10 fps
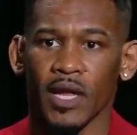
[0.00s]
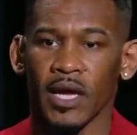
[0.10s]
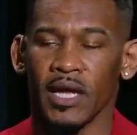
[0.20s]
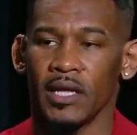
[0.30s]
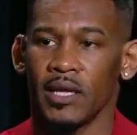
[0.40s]

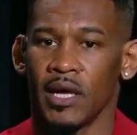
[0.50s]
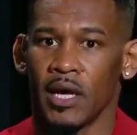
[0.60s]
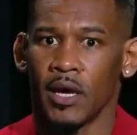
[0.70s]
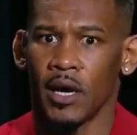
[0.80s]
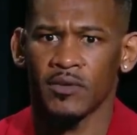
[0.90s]
And
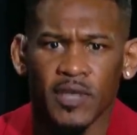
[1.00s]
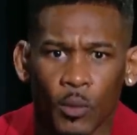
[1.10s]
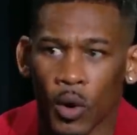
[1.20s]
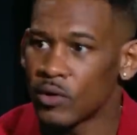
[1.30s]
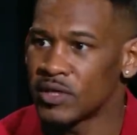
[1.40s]
I was
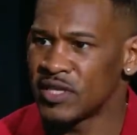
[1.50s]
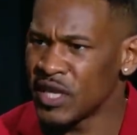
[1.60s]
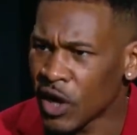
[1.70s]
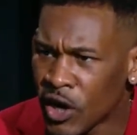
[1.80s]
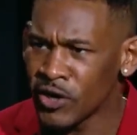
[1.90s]
like, whoa, is
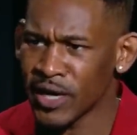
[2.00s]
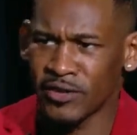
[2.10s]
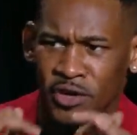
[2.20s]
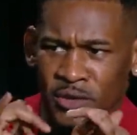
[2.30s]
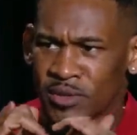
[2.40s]
he hurt? I
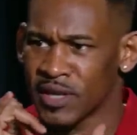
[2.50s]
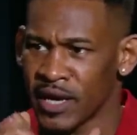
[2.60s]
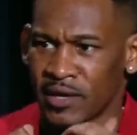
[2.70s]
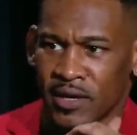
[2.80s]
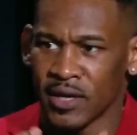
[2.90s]
thought he was
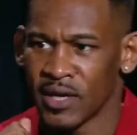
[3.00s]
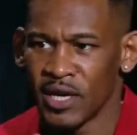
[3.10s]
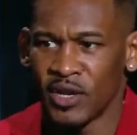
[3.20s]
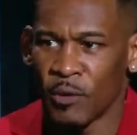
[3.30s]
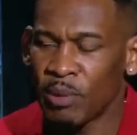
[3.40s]
like,
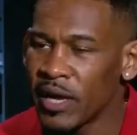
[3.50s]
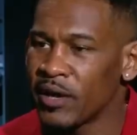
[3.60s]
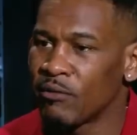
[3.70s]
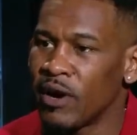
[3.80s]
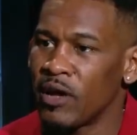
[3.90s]
you know,
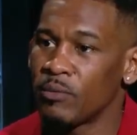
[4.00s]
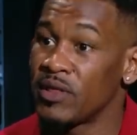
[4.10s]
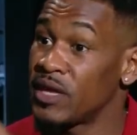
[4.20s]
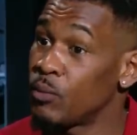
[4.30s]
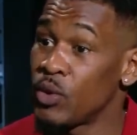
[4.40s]
playing around, but
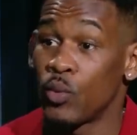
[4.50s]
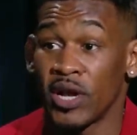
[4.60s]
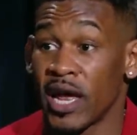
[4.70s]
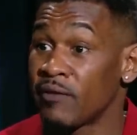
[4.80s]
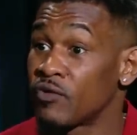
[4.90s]
then we
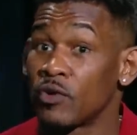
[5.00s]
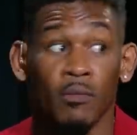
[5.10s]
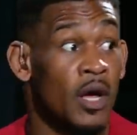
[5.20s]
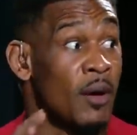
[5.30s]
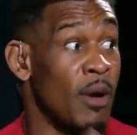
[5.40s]
went after
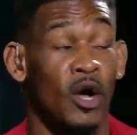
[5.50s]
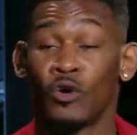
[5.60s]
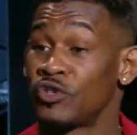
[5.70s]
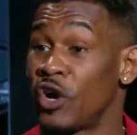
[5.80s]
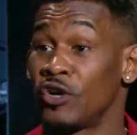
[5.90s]
him. My
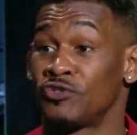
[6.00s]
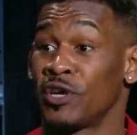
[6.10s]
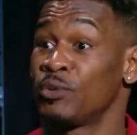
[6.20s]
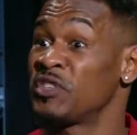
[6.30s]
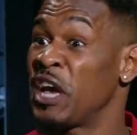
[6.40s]
coach
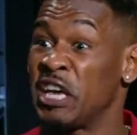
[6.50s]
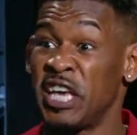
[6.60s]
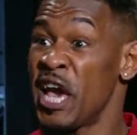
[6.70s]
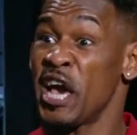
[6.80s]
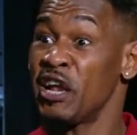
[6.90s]
Andre was like, get